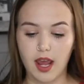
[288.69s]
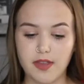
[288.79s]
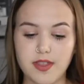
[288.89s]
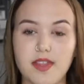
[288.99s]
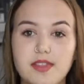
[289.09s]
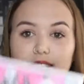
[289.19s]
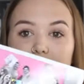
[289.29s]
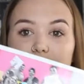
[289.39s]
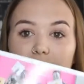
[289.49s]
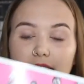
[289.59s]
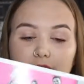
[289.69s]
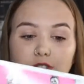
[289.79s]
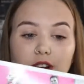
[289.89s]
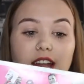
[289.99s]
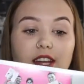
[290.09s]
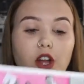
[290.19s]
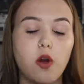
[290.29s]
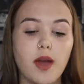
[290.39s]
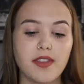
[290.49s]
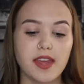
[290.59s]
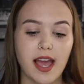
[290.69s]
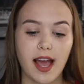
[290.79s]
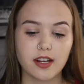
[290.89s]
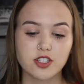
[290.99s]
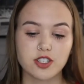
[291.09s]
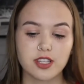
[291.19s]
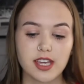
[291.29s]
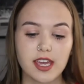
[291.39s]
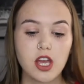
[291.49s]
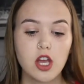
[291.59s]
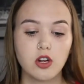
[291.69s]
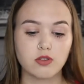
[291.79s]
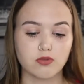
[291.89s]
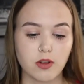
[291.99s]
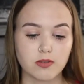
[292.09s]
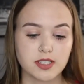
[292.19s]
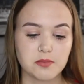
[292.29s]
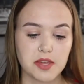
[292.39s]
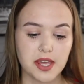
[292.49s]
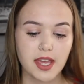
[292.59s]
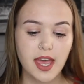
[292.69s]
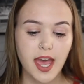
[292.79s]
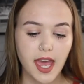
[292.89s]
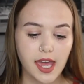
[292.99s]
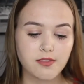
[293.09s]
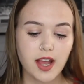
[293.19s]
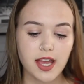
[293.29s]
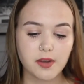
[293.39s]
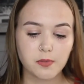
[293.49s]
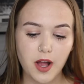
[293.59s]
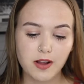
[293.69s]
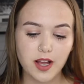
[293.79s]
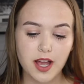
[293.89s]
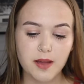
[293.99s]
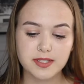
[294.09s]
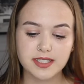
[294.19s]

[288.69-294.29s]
And then this is the handwritten note, and they actually wrote to me, "Hey Ryan, welcome.